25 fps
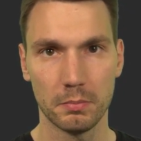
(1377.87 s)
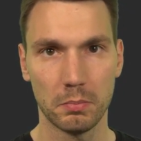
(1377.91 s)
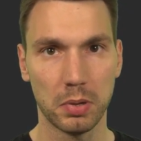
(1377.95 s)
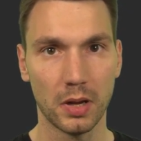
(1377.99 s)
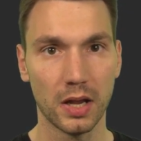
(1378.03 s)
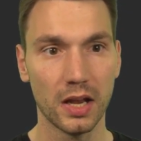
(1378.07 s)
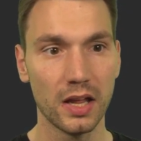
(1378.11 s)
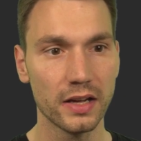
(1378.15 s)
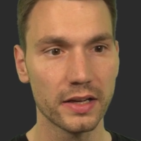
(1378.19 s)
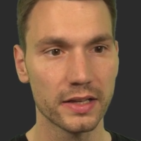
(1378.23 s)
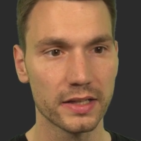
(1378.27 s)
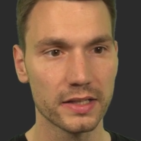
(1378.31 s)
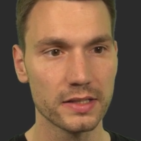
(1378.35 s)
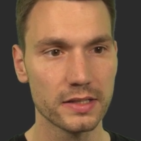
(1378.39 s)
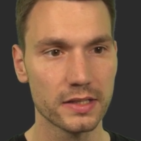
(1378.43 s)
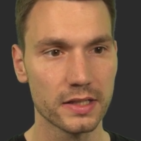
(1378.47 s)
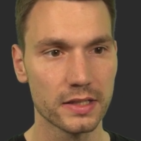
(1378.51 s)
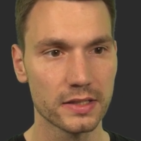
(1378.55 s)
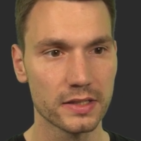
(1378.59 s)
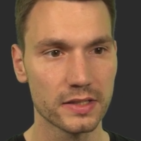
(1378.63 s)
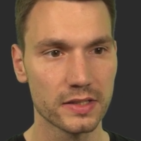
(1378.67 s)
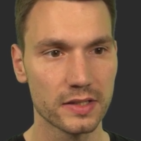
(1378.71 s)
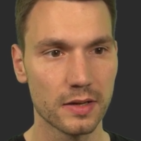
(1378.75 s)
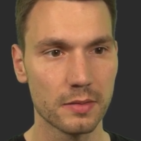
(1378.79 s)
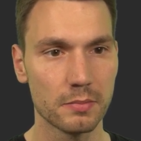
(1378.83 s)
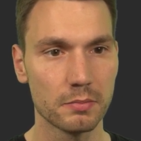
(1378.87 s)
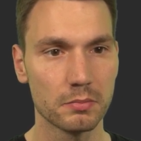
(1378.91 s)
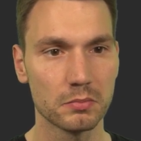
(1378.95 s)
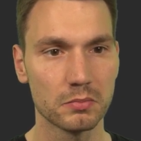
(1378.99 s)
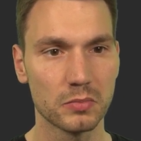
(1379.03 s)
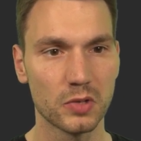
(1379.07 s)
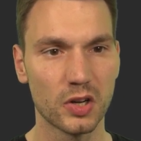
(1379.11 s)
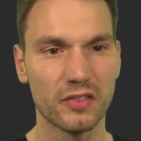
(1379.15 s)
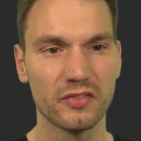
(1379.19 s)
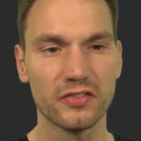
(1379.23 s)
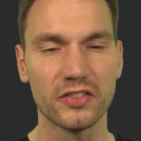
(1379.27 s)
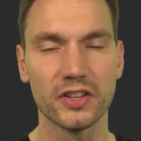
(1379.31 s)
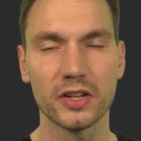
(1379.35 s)
plugins and some
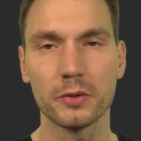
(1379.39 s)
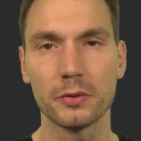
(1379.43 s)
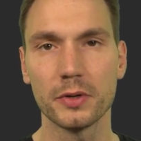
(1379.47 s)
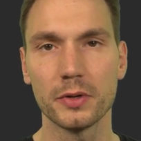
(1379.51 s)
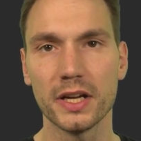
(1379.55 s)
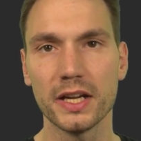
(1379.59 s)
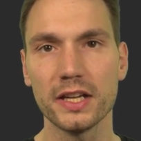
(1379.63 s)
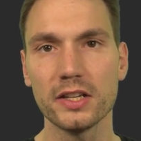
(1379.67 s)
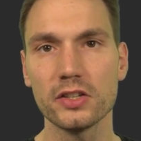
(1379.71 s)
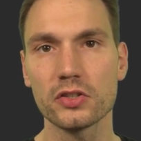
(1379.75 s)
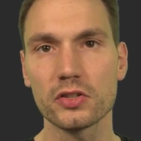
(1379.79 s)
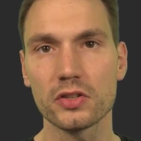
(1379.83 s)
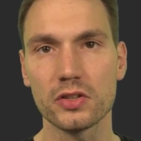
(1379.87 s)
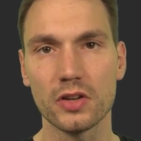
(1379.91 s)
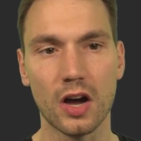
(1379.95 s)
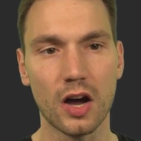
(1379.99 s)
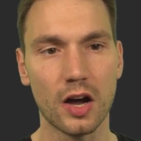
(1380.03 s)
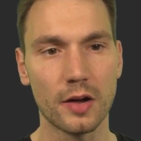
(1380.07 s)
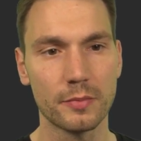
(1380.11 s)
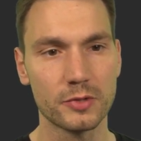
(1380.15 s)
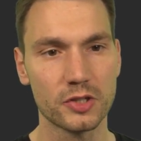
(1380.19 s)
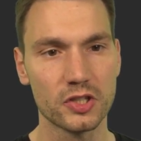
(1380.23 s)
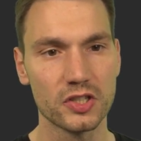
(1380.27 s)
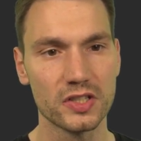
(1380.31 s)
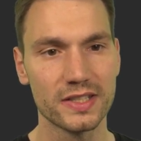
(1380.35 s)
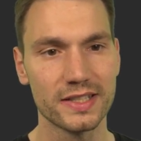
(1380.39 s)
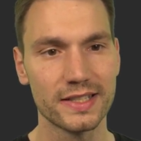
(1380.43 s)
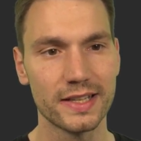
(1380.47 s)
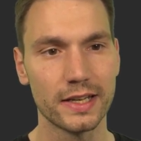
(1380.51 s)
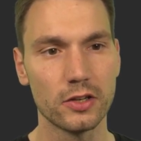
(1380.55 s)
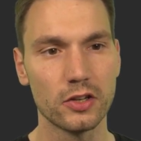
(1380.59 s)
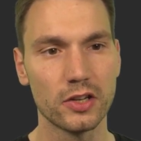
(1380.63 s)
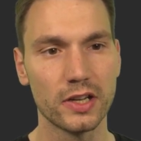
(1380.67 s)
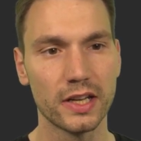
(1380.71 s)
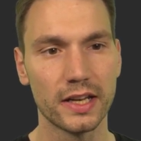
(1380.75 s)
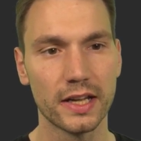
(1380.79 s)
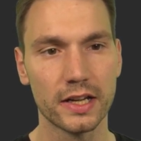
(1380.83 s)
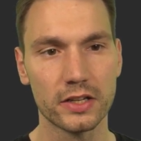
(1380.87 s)
configuration options that
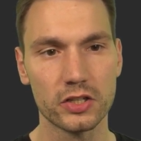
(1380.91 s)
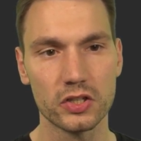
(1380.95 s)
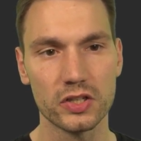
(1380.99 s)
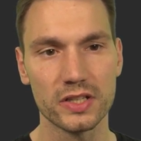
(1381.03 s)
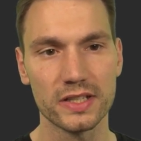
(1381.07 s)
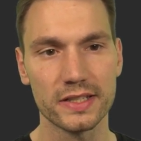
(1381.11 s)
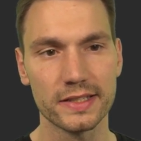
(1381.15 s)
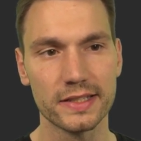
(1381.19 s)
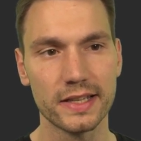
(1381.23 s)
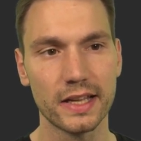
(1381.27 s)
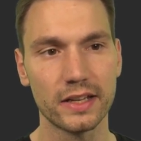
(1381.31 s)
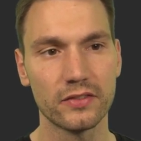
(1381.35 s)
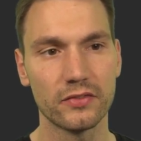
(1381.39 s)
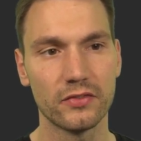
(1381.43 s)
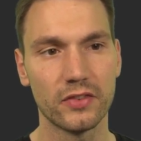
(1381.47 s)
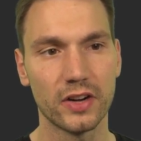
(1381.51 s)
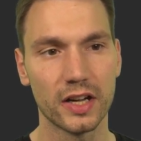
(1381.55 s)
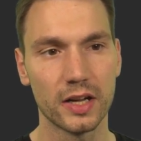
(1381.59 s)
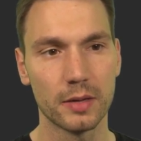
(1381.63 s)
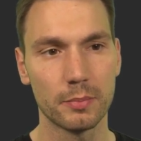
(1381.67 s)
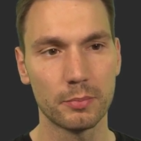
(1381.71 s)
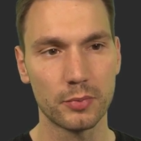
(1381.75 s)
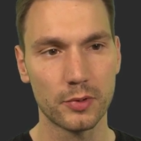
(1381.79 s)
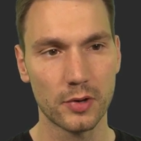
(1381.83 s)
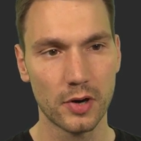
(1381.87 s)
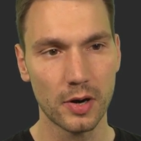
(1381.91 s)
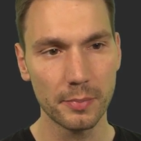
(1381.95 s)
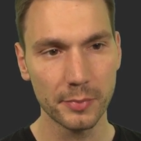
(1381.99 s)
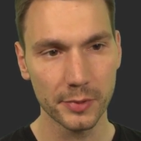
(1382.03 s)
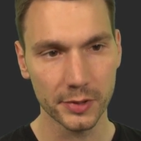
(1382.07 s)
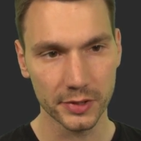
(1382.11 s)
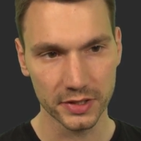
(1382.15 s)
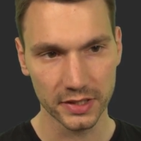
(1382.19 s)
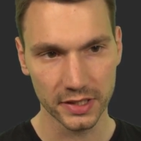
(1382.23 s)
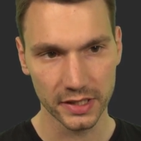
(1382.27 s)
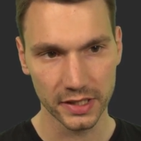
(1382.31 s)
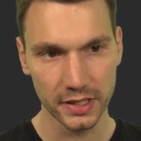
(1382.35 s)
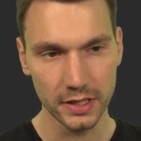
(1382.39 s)
you can actually set via
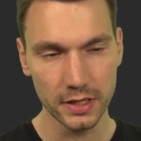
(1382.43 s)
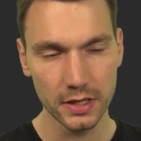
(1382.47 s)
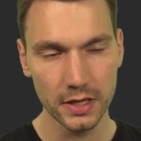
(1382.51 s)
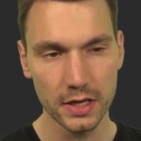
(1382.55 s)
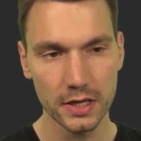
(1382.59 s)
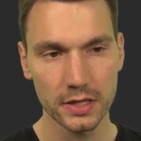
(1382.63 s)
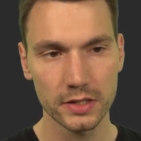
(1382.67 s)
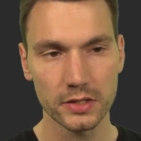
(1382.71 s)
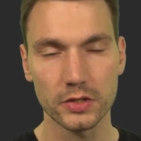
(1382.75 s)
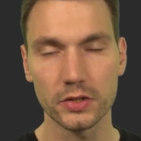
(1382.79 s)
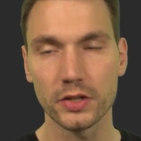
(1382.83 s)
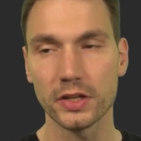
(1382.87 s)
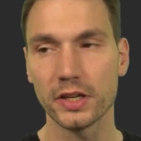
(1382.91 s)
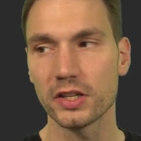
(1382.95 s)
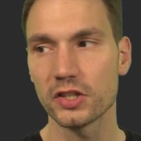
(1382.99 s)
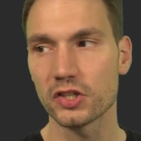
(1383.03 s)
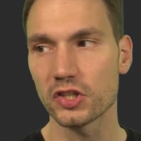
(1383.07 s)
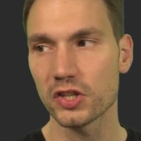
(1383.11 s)
property. So you can